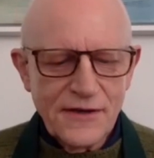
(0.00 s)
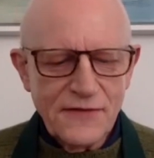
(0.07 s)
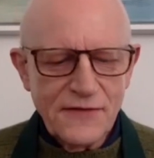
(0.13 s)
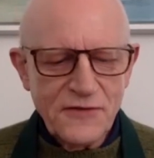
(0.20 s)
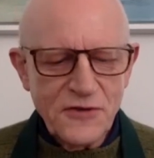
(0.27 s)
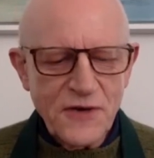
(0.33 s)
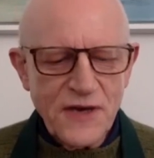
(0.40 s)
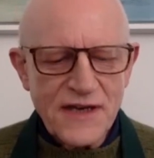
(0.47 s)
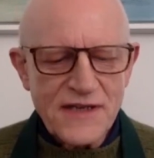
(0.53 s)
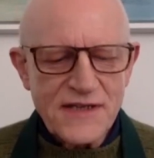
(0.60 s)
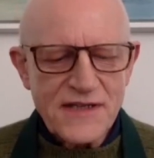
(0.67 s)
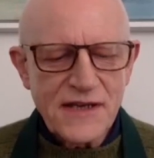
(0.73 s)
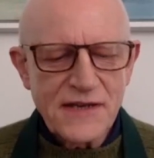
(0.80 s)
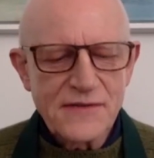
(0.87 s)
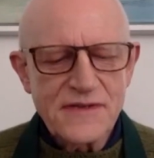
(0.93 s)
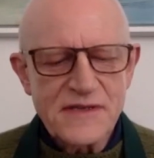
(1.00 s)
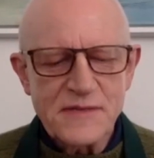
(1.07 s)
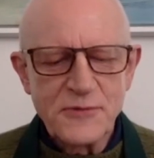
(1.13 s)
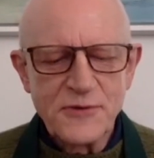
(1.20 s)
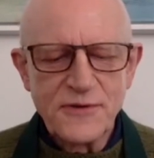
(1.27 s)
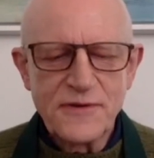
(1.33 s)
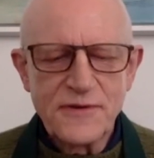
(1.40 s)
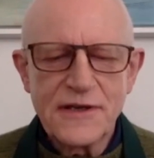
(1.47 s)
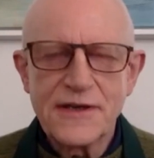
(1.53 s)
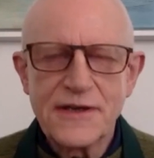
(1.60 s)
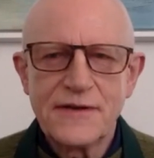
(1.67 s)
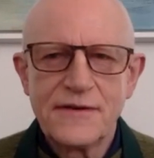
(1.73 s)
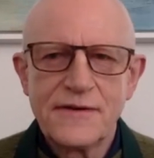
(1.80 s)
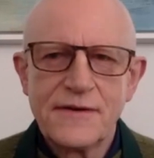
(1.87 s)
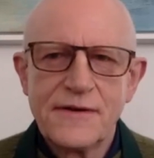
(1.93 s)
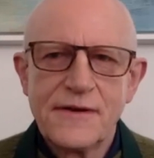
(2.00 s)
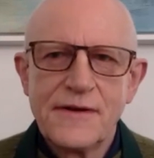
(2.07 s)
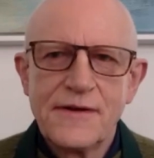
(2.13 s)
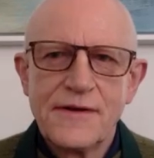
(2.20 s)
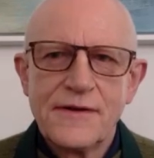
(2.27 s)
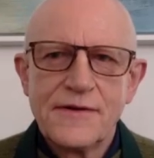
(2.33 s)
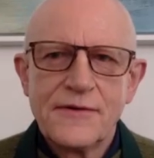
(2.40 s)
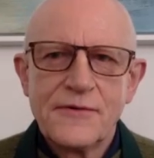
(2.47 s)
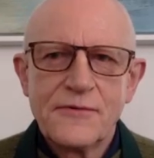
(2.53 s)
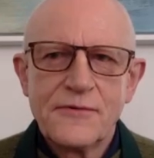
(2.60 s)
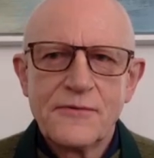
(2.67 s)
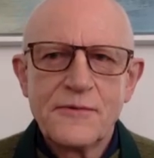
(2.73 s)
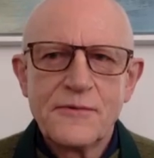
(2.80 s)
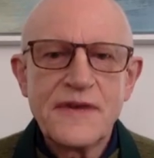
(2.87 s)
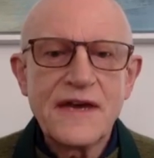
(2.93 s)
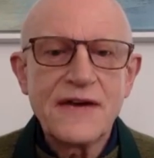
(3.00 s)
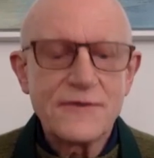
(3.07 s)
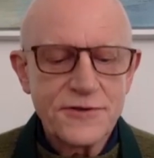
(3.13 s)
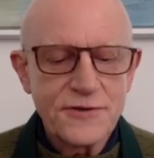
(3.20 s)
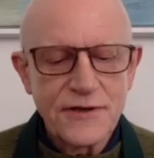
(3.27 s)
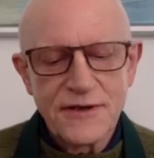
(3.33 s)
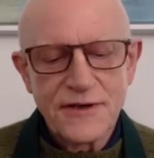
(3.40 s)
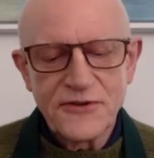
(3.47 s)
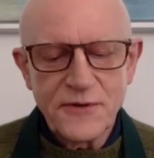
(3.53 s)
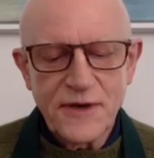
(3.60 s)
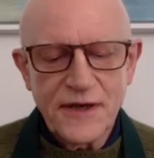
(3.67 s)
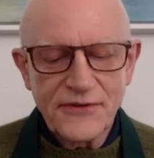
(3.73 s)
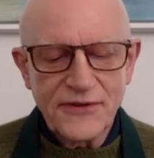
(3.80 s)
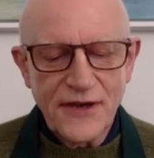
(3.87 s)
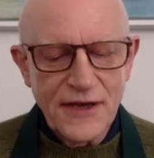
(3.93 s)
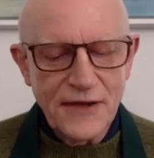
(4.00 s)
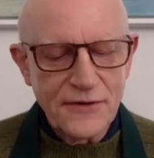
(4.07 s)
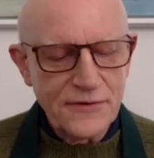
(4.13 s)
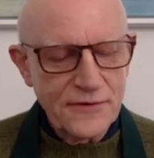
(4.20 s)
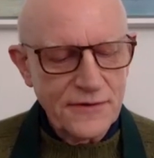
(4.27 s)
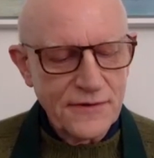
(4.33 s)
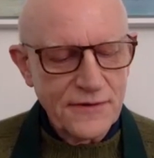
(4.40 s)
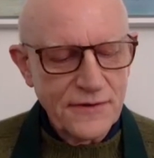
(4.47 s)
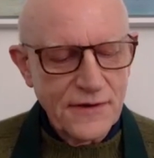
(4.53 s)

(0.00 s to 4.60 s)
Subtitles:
if you exhale smoothly without trying to exhale,